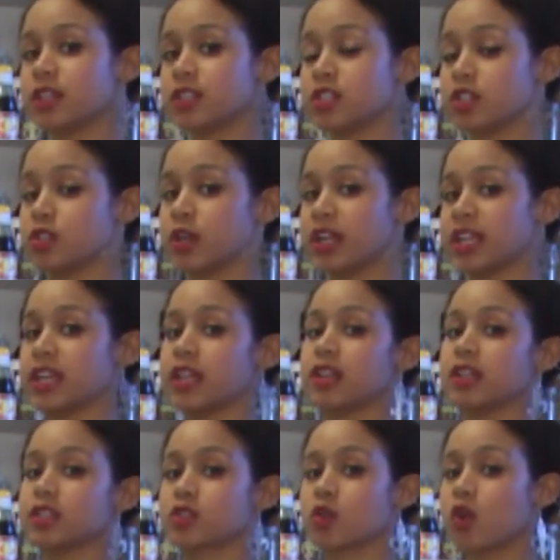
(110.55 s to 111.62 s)
to try to get
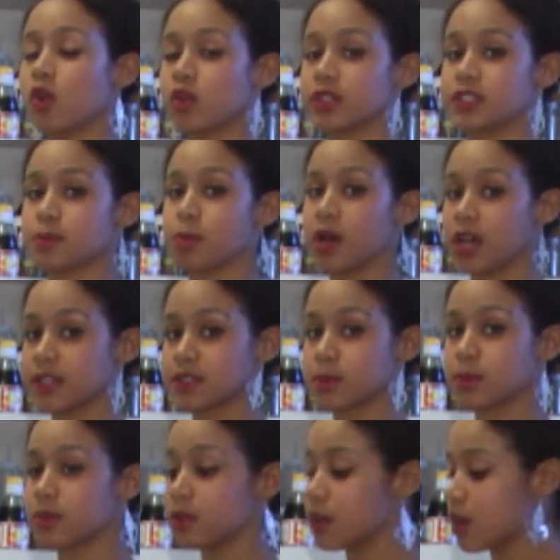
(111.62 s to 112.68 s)
it as cold as
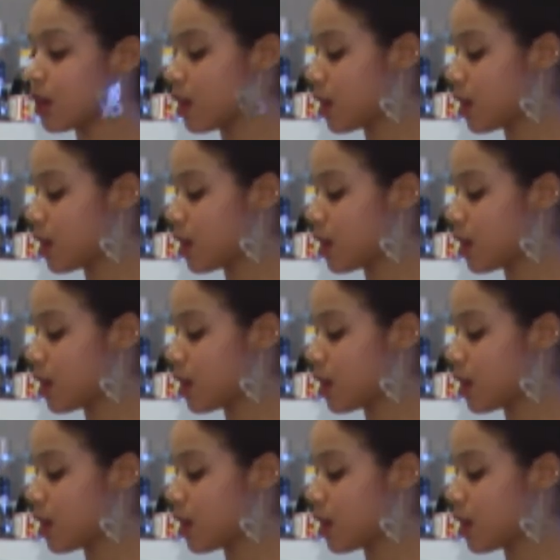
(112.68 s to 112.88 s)
possible.